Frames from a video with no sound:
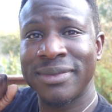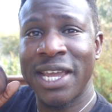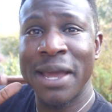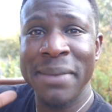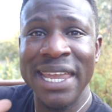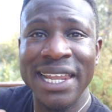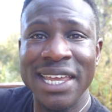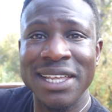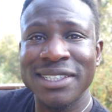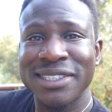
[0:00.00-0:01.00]

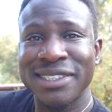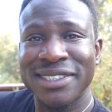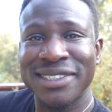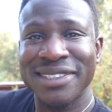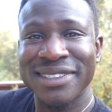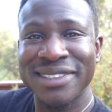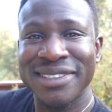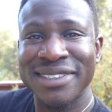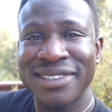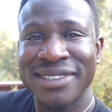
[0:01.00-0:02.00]
Chameleons
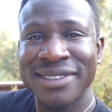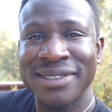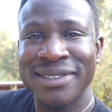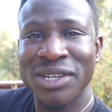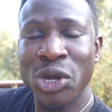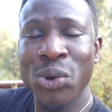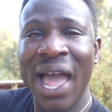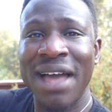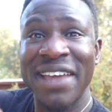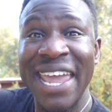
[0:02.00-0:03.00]
who
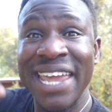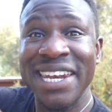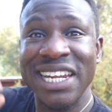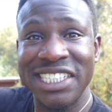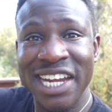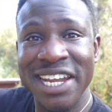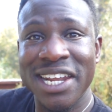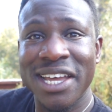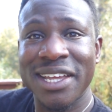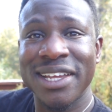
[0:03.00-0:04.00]
have a hidden
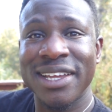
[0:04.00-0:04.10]
agenda?